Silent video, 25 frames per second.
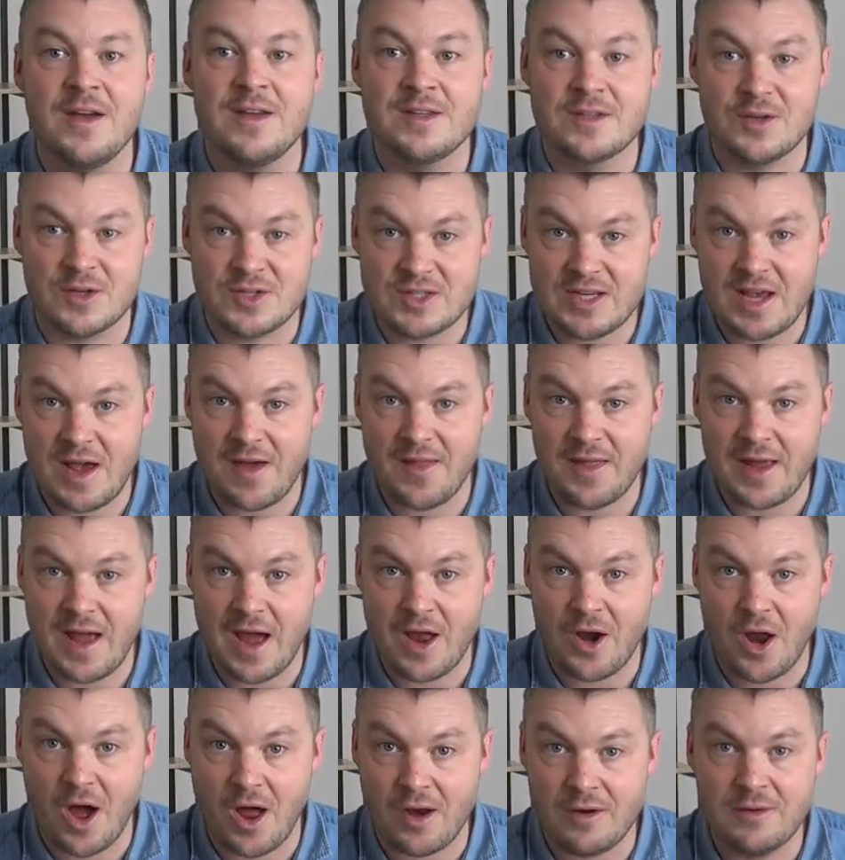So see how they're
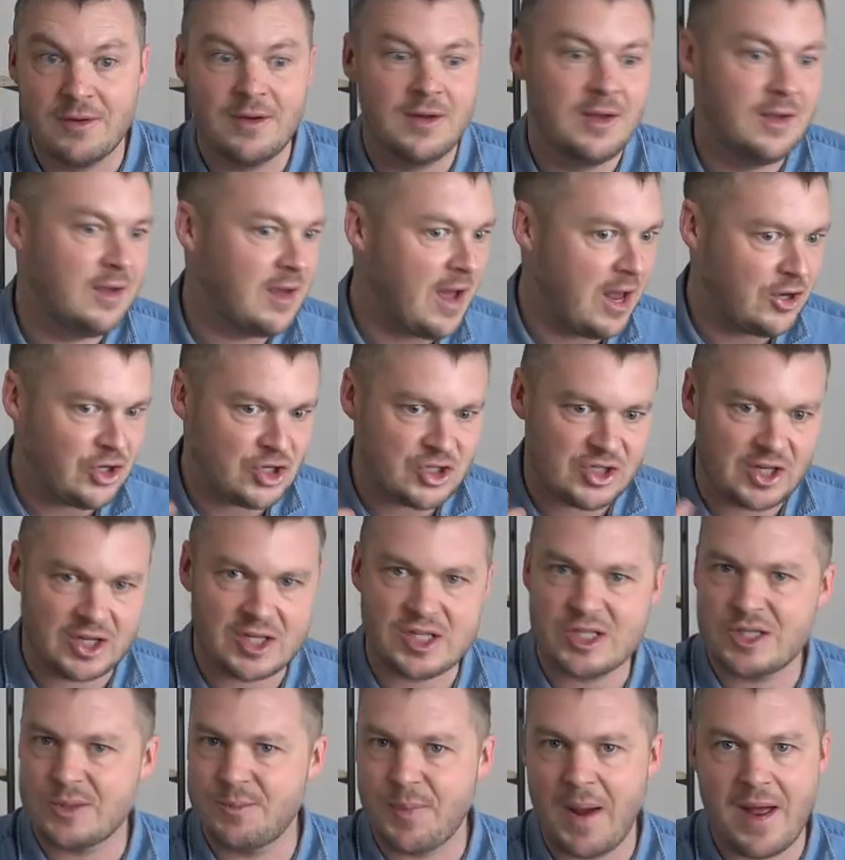getting on and just
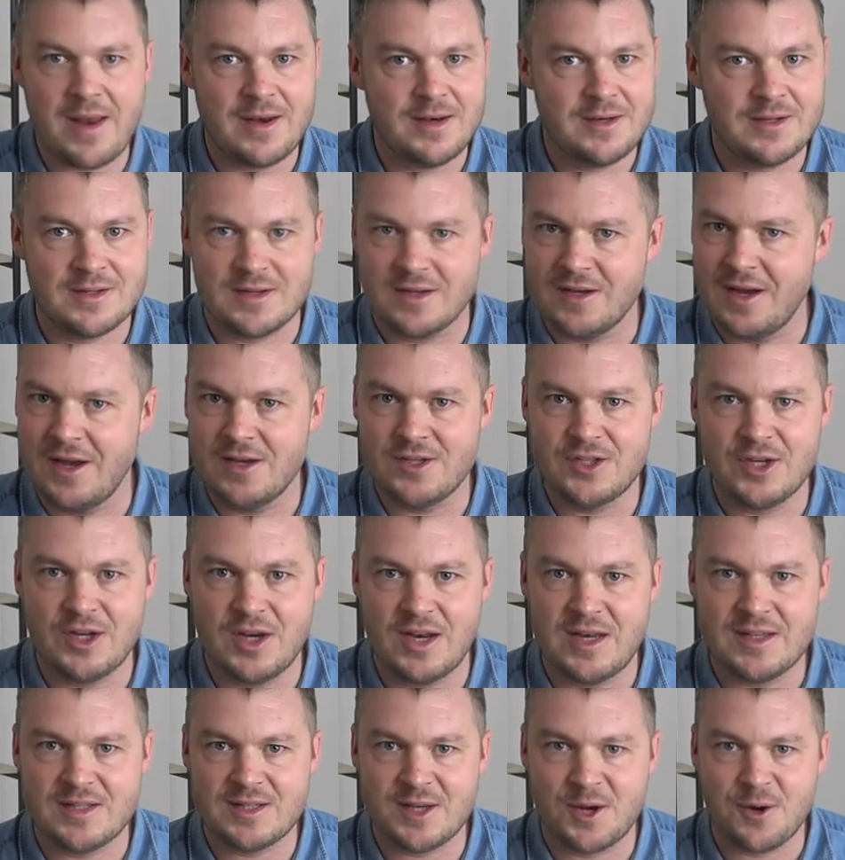expand as you
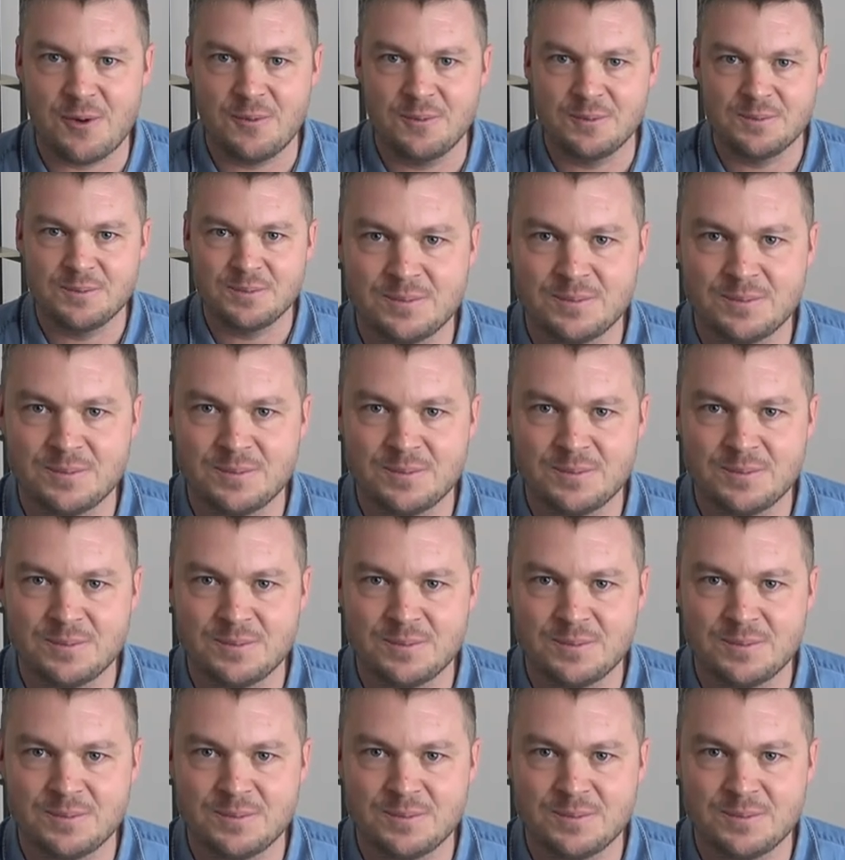need to.